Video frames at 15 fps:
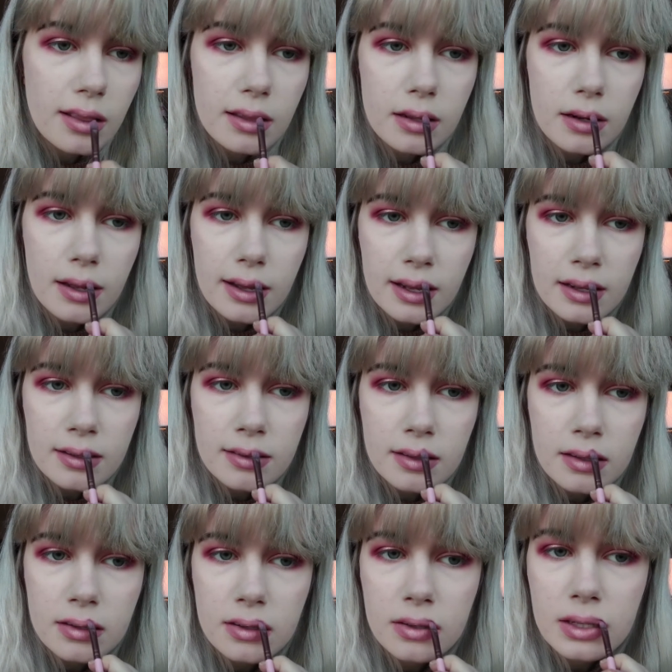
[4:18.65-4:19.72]
a little
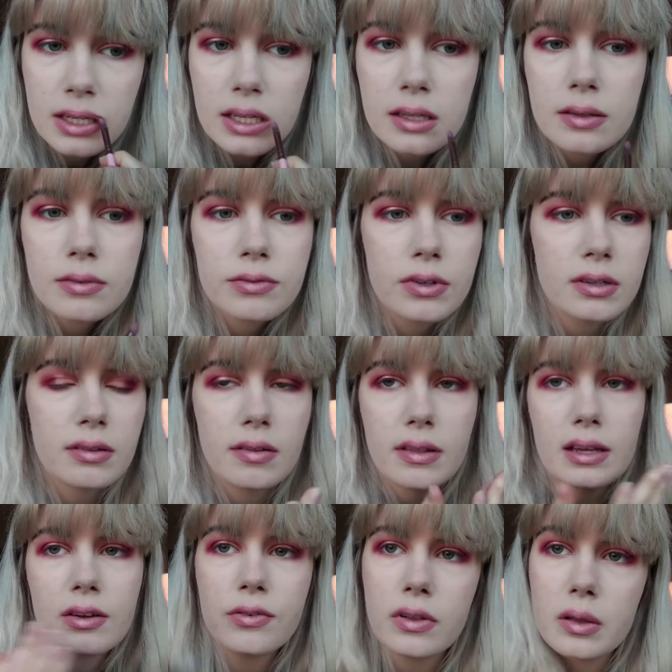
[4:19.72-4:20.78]
accent to it
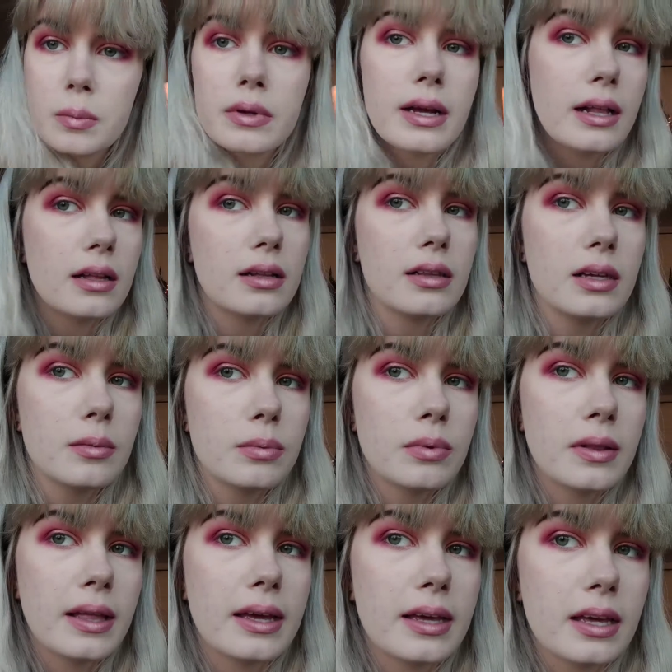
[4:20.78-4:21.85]
versus like a fully metallic lip.
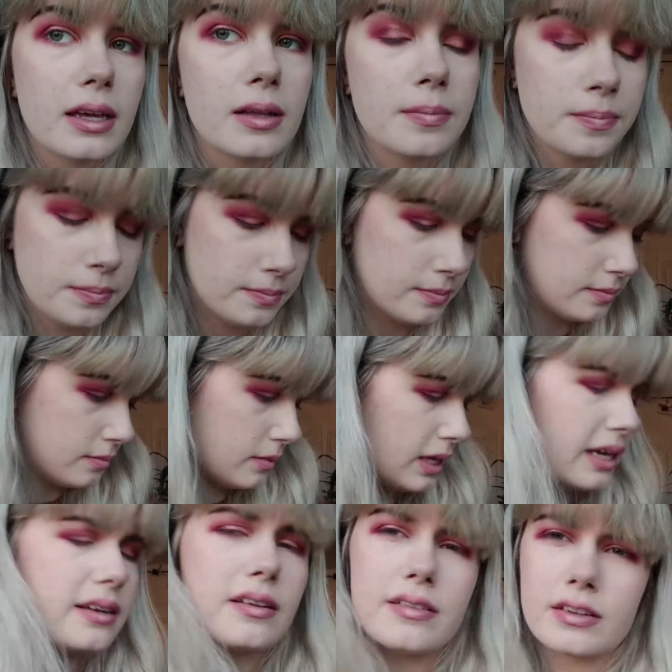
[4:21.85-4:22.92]
Like it
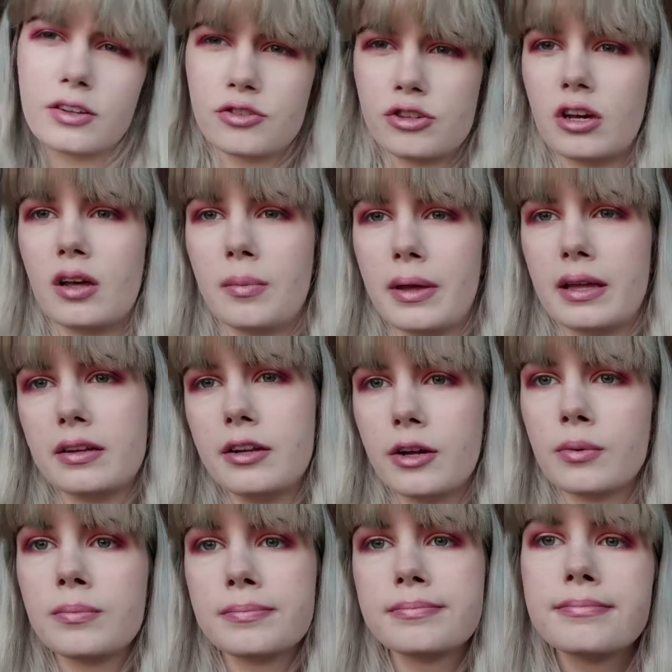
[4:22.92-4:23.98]
does a good job at, you
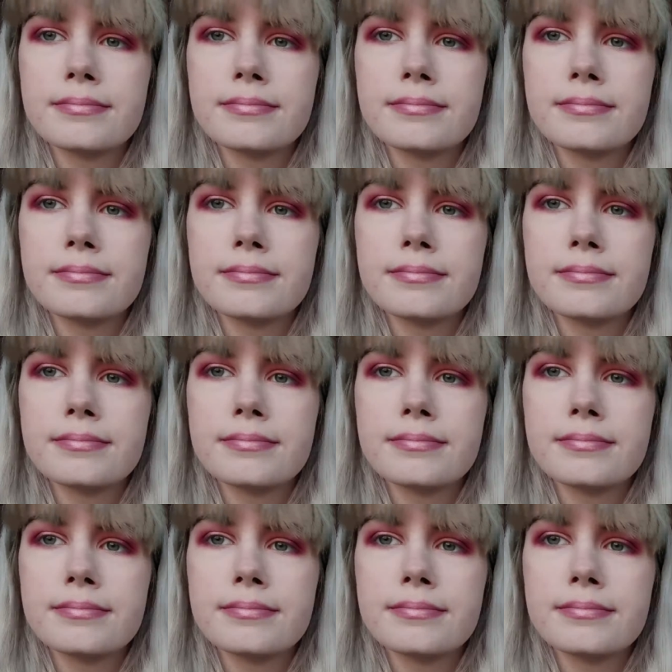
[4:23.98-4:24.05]
know,